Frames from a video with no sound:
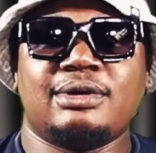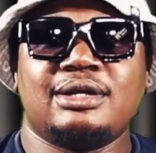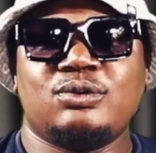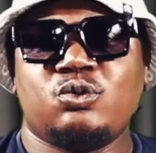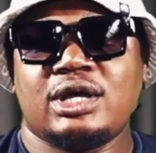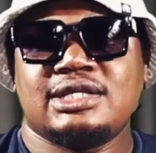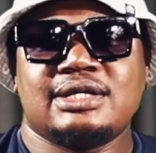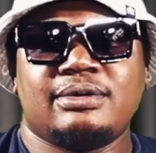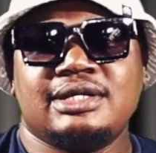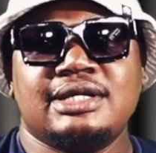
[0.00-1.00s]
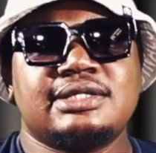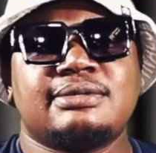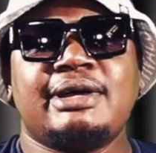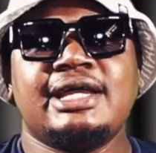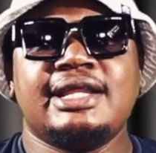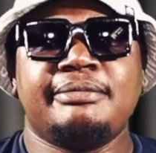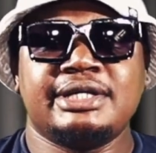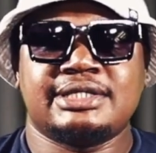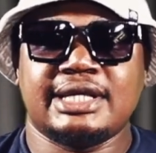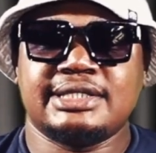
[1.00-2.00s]
a one. Yes, my name
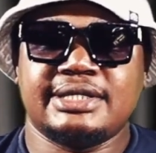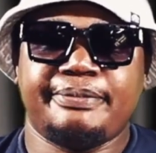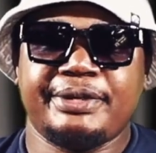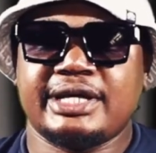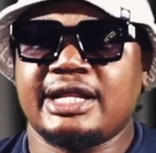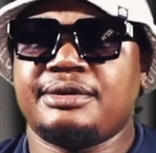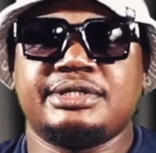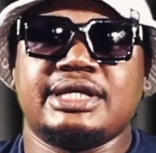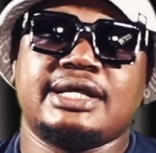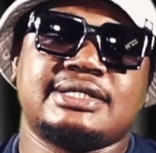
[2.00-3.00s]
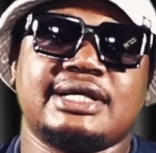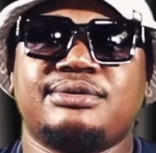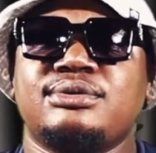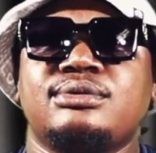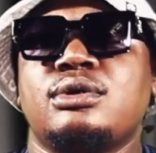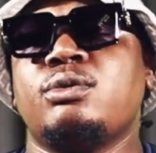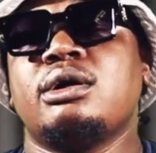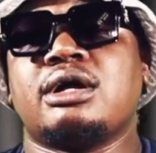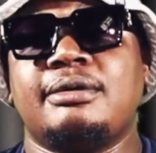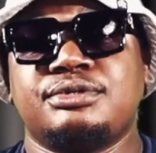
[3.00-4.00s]
is SGP Kanakuti Sekuru Gudo.
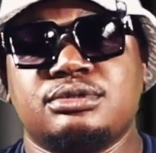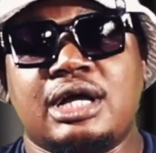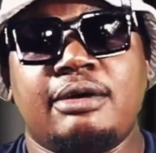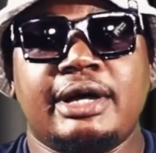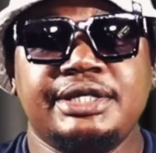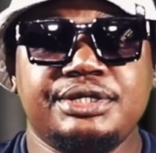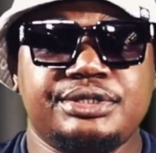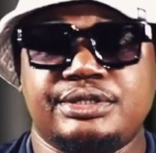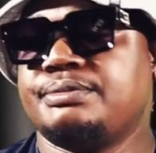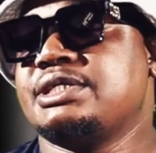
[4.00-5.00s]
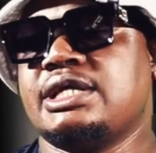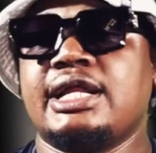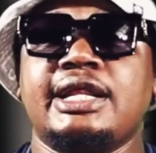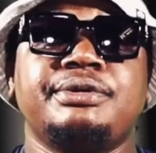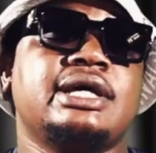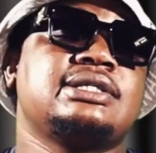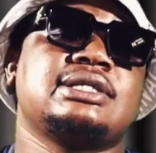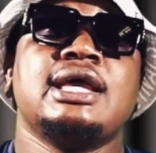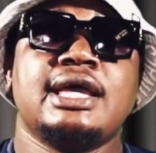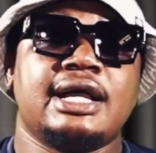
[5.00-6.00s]
Welcome to our YouTube channel.
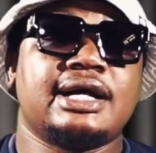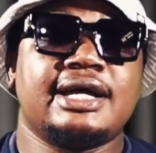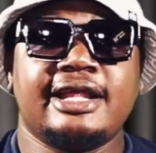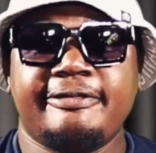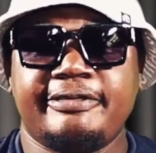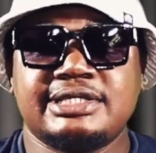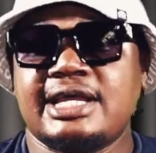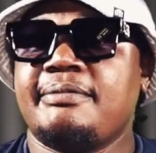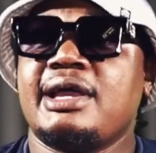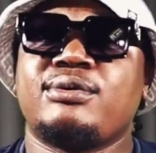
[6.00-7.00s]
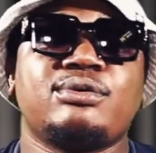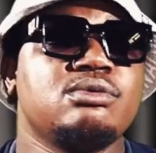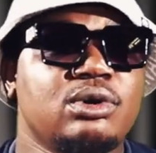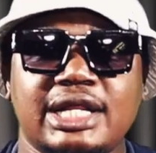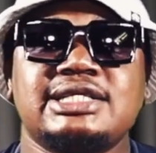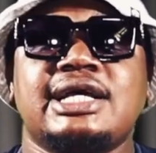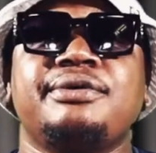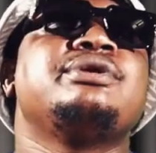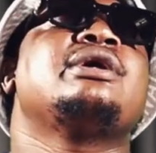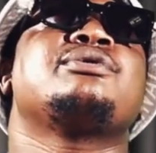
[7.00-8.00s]
Yes, kanari first time ya kukuwana
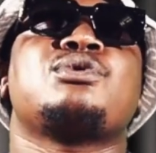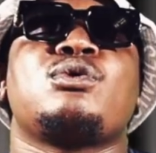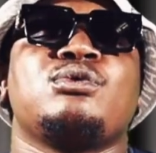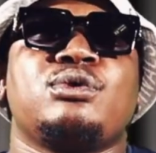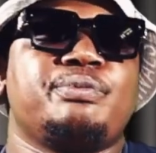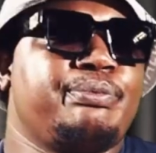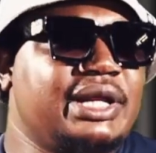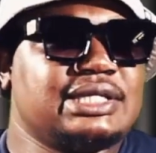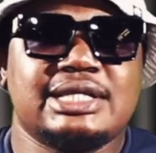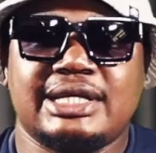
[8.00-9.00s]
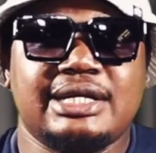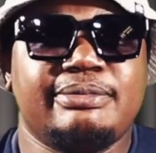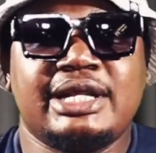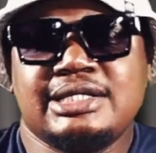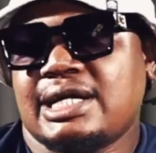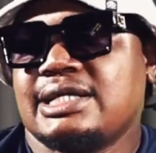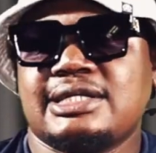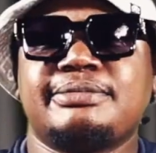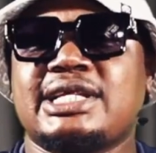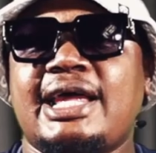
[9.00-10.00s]
channel ine kukungu press red button jaka
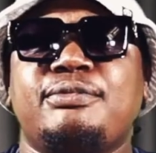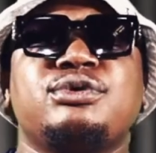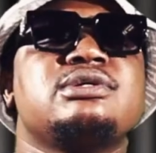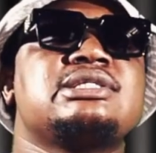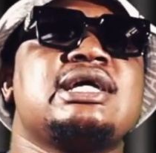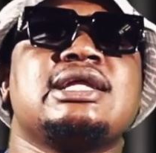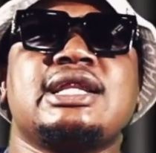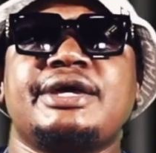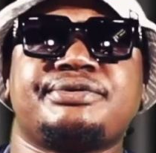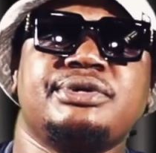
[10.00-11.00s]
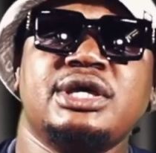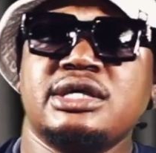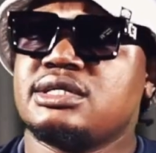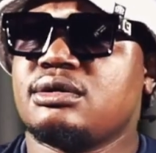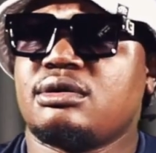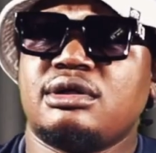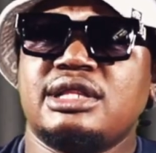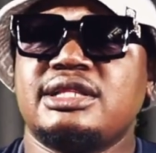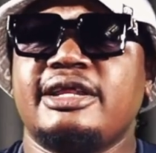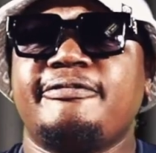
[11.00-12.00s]
subscribe. Woto siyana nazo, chiro kwaona
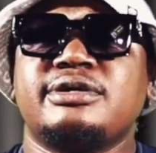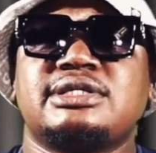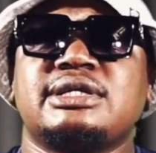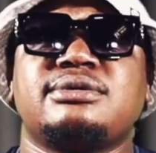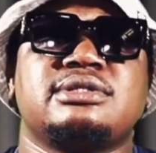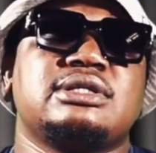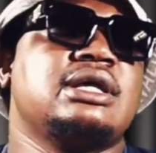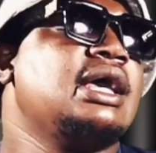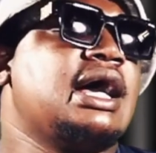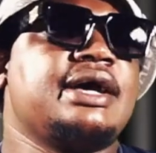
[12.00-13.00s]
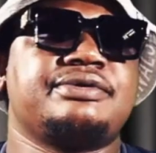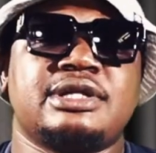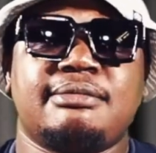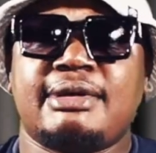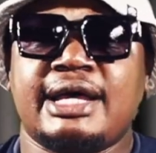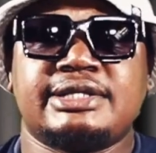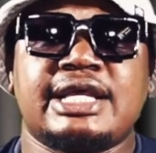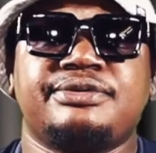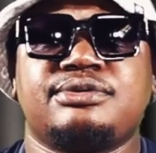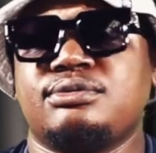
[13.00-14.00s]
3-4 seconds. Azuna
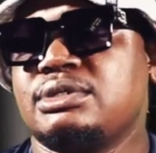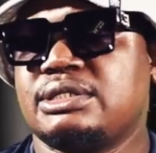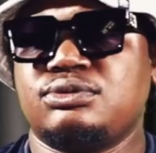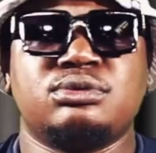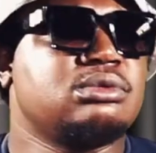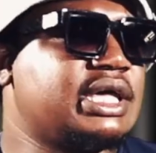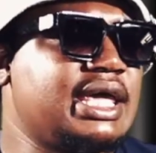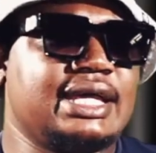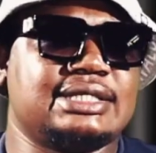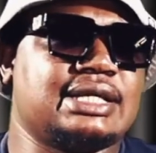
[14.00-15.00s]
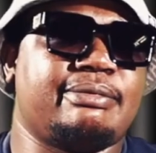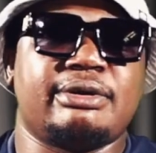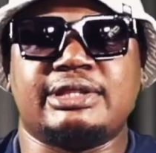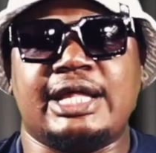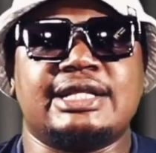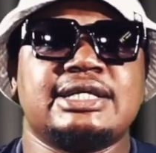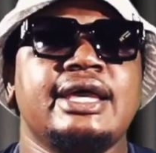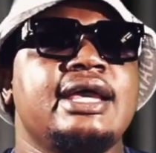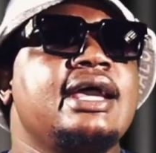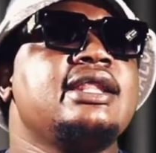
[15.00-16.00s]
basa iso, who cares about that?
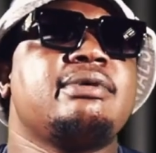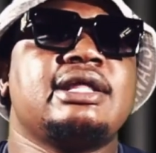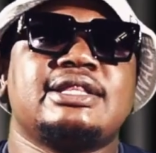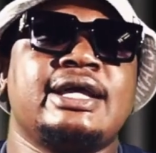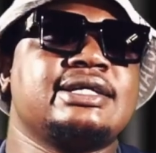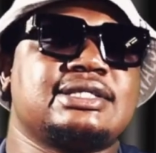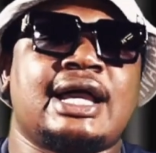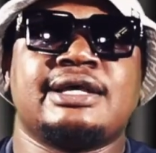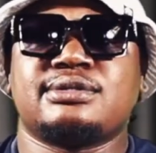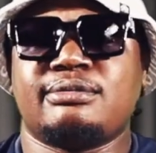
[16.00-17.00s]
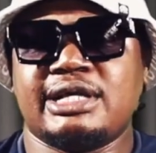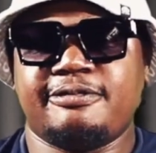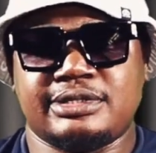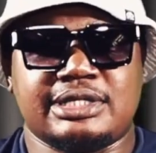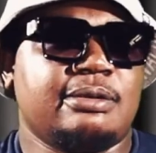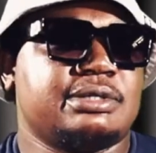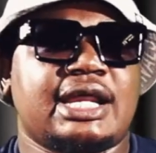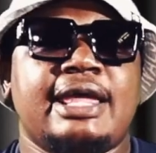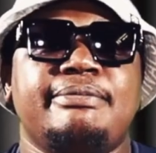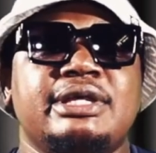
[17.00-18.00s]
Anyway, thanks so much for
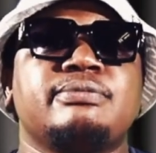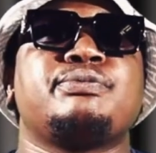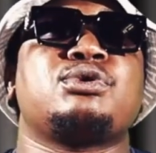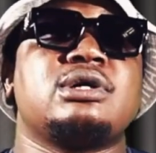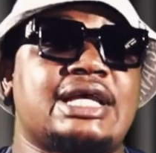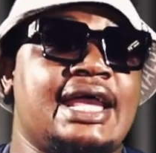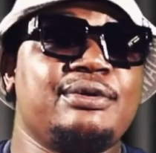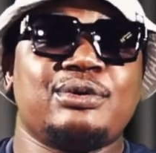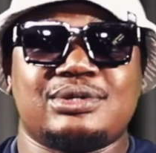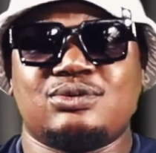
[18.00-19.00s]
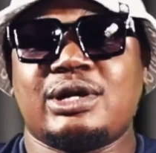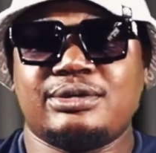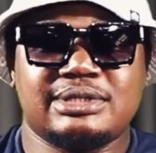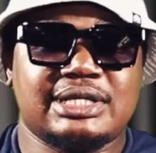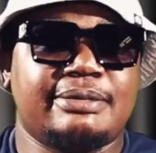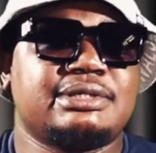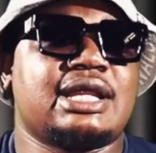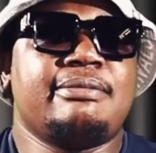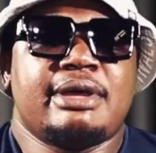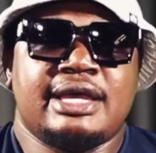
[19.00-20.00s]
subscribing because I know kutu watu
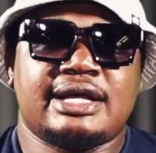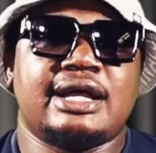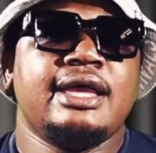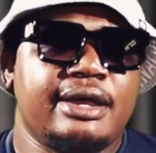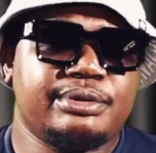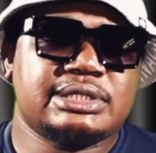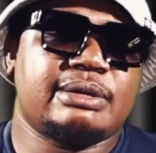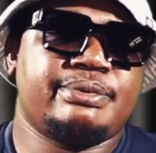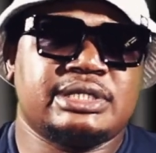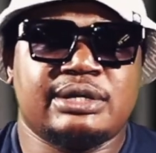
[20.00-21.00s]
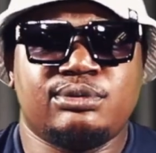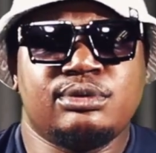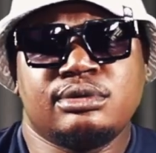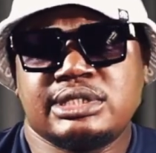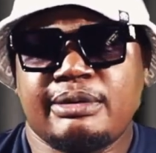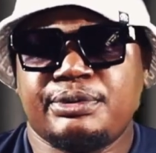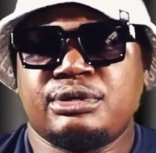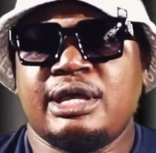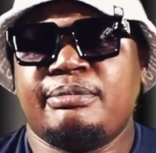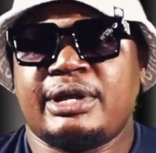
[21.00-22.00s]
subscribe eka kusupporta Gudo,
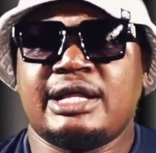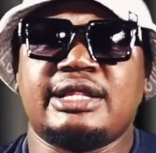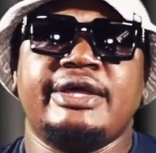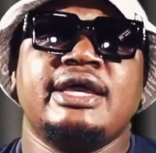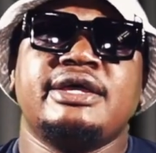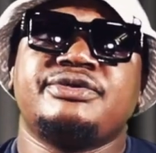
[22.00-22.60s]
kusupporta e brother.